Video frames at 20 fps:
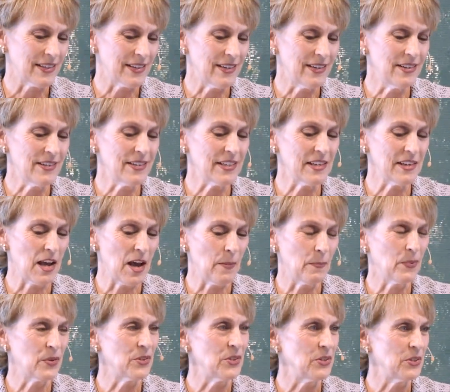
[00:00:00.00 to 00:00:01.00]
Here's an
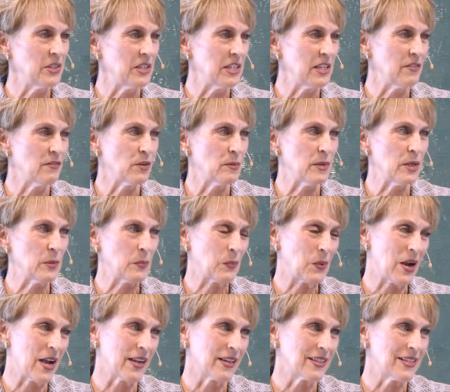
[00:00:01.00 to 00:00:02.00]
opportunity for me to
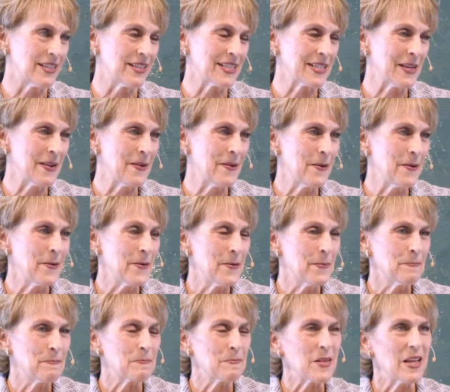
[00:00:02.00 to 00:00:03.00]
practice.
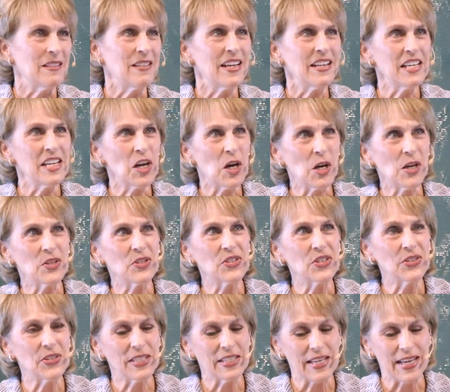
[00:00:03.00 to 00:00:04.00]
Then he
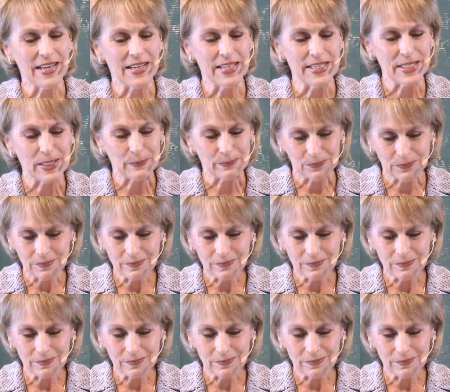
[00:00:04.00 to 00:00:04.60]
also says,